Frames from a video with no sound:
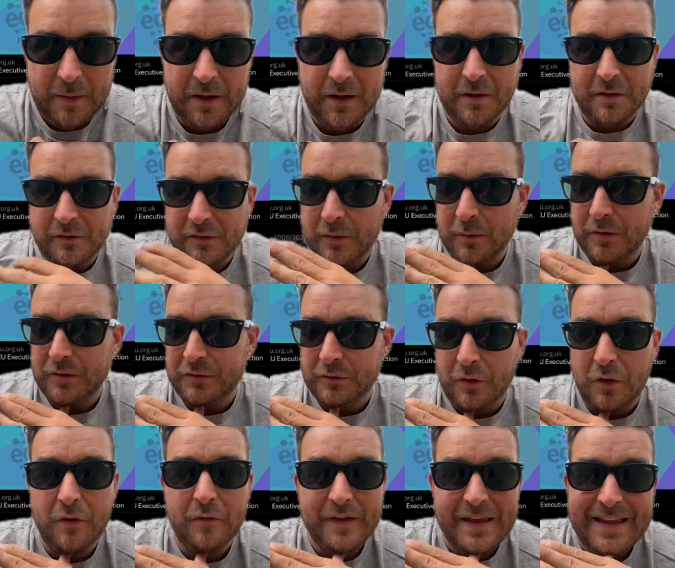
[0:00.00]
because you were
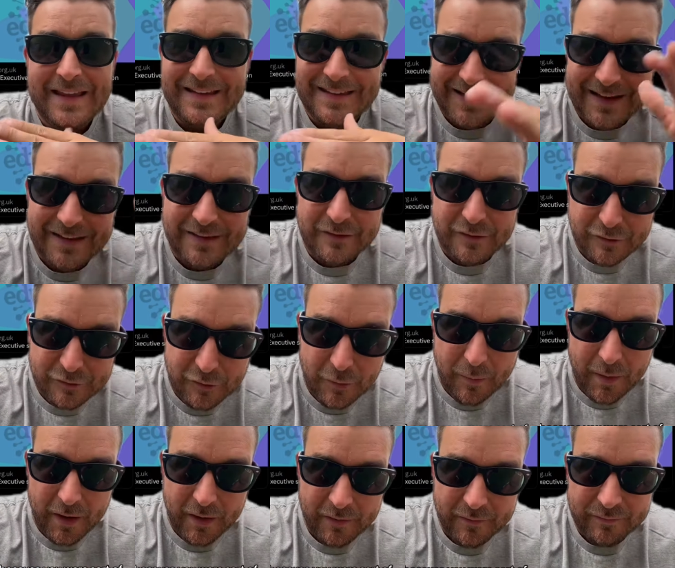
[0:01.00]
sort of easing into
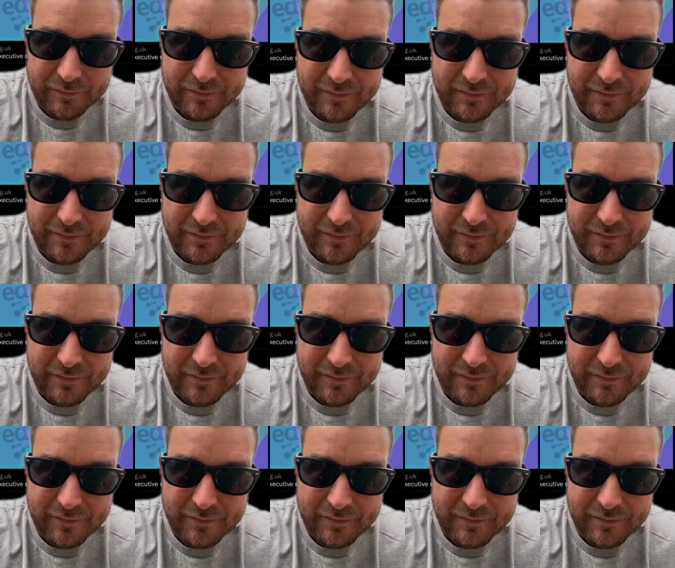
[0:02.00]
summer